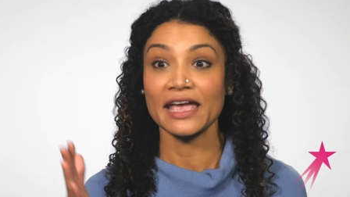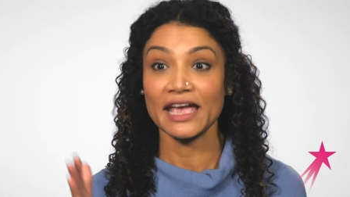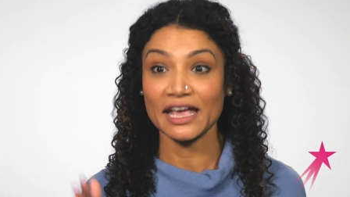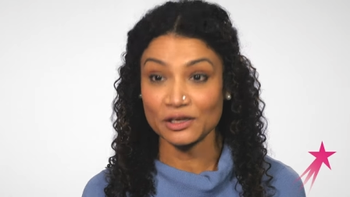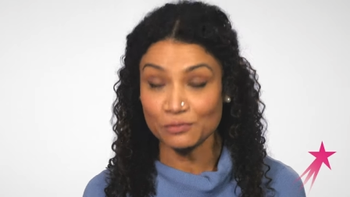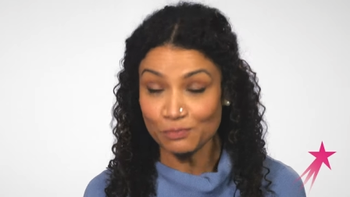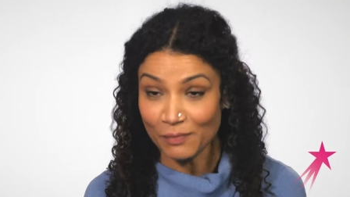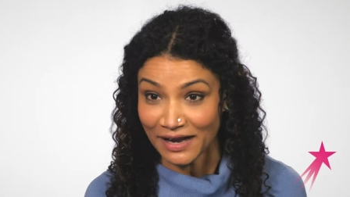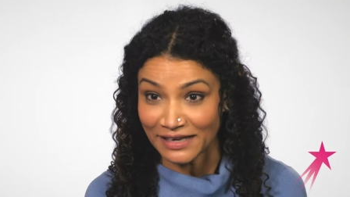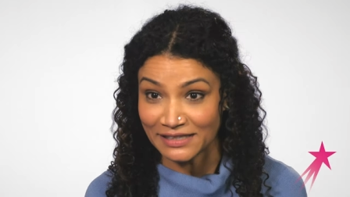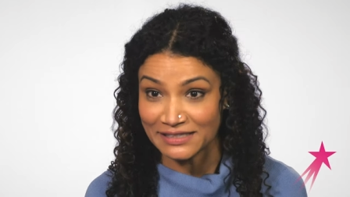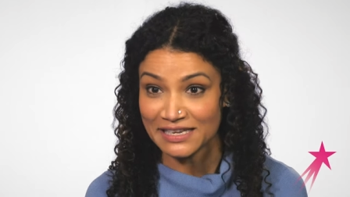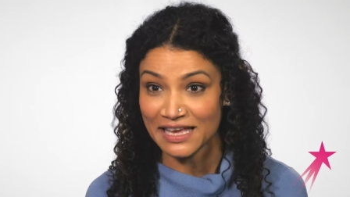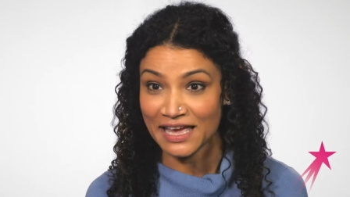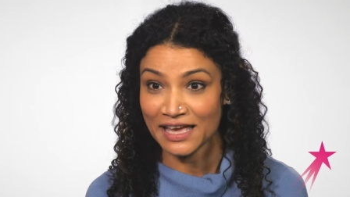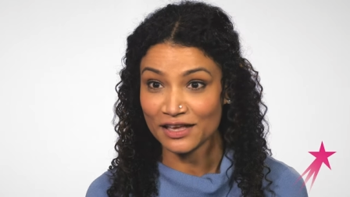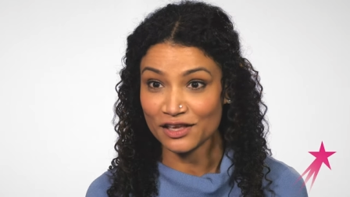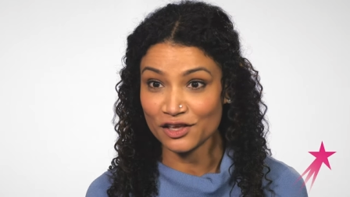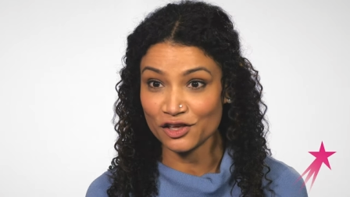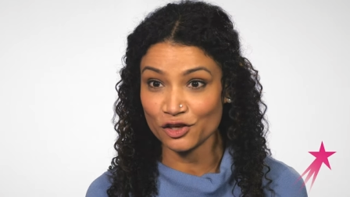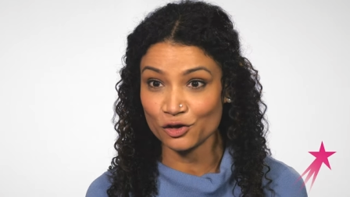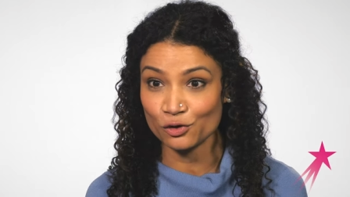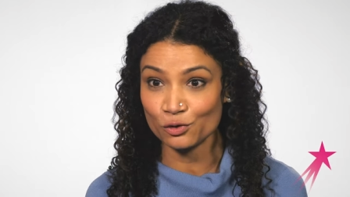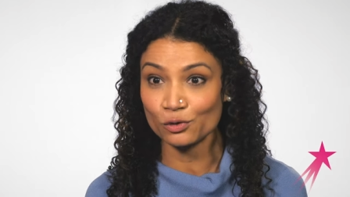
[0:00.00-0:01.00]
It might
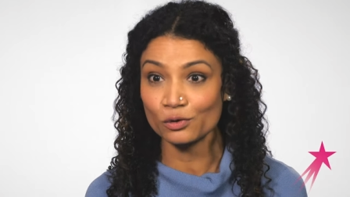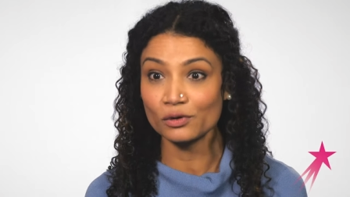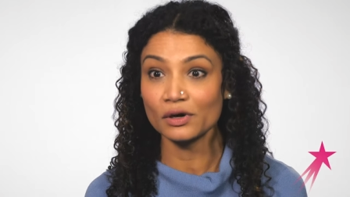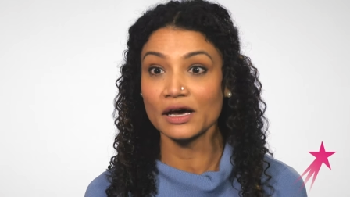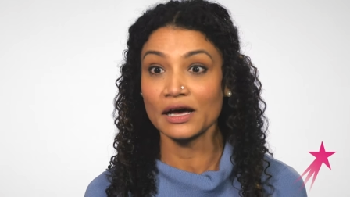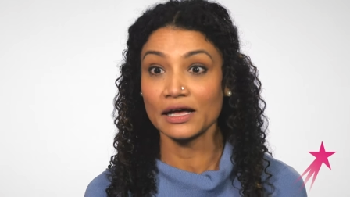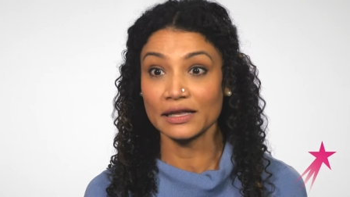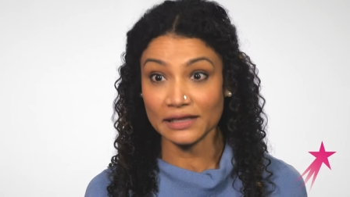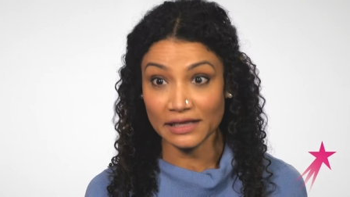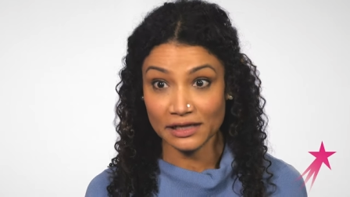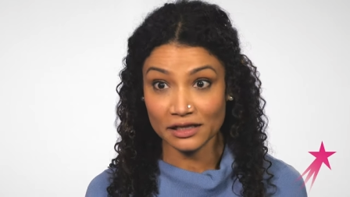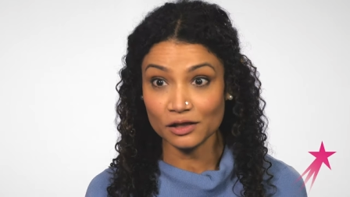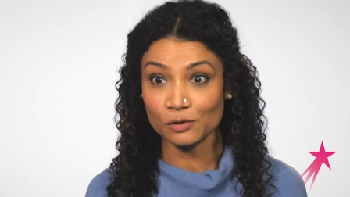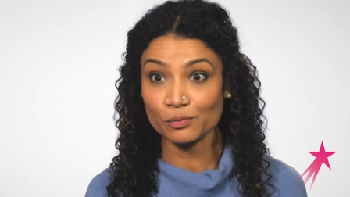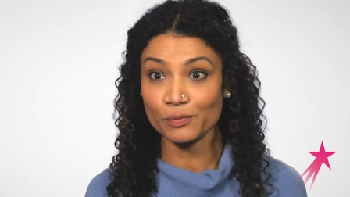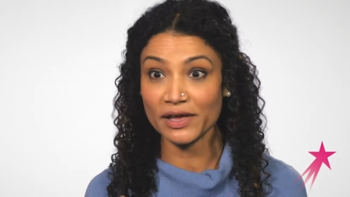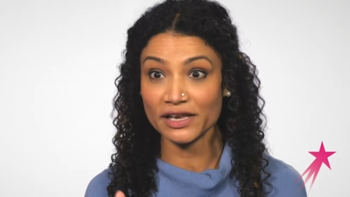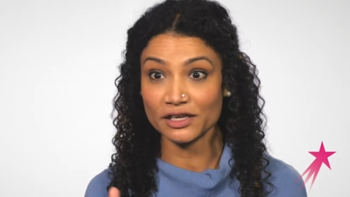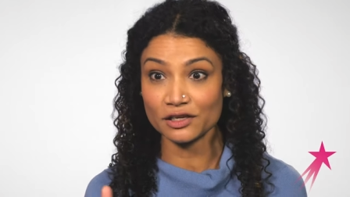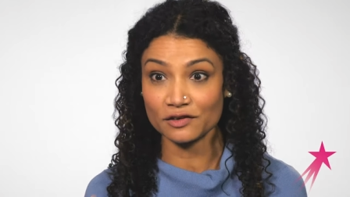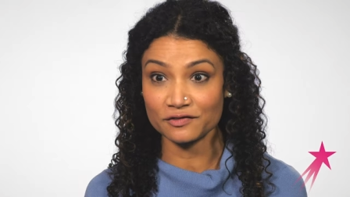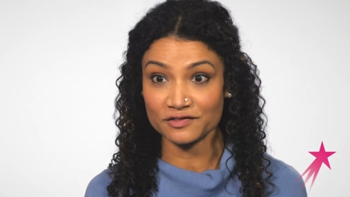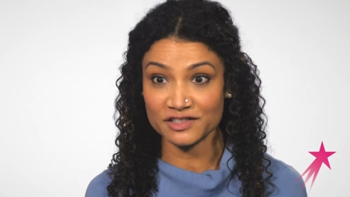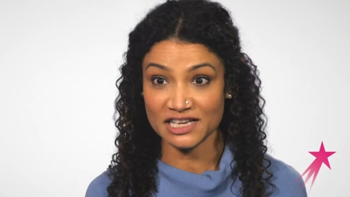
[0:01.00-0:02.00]
take you a little
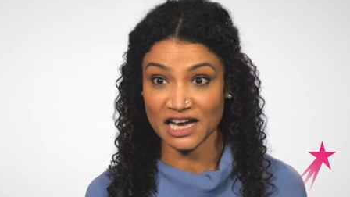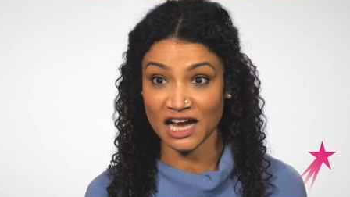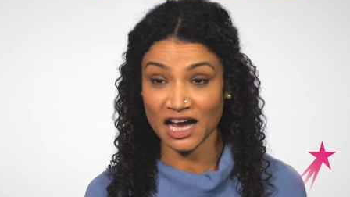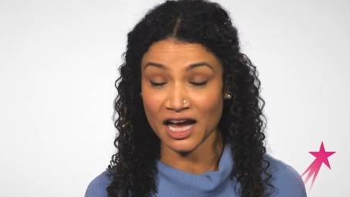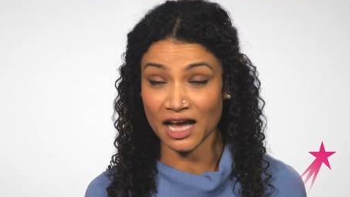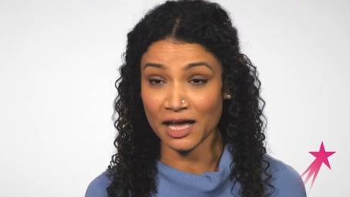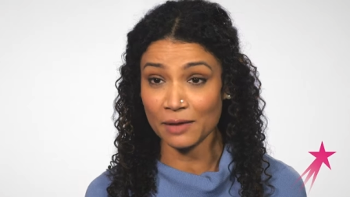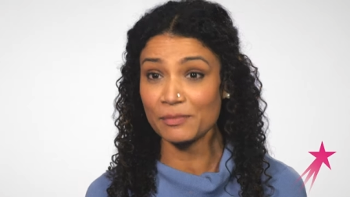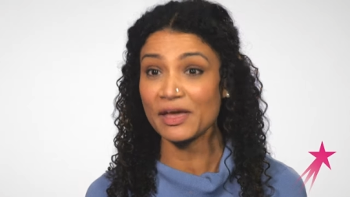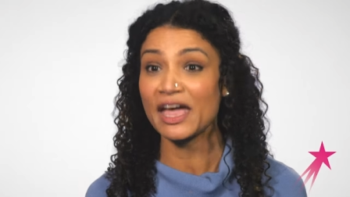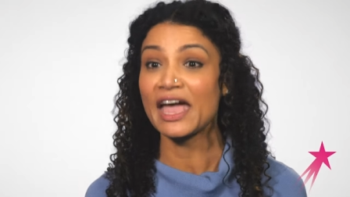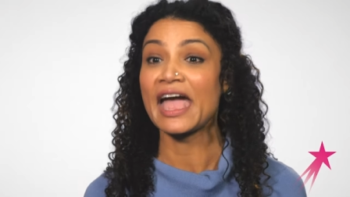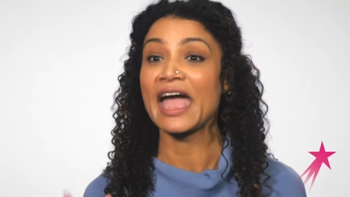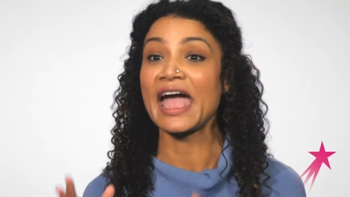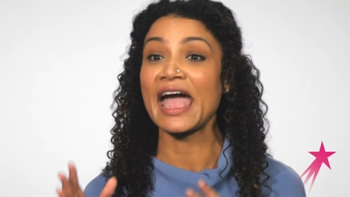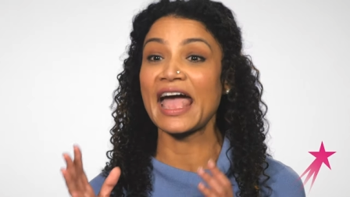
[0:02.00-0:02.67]
bit of time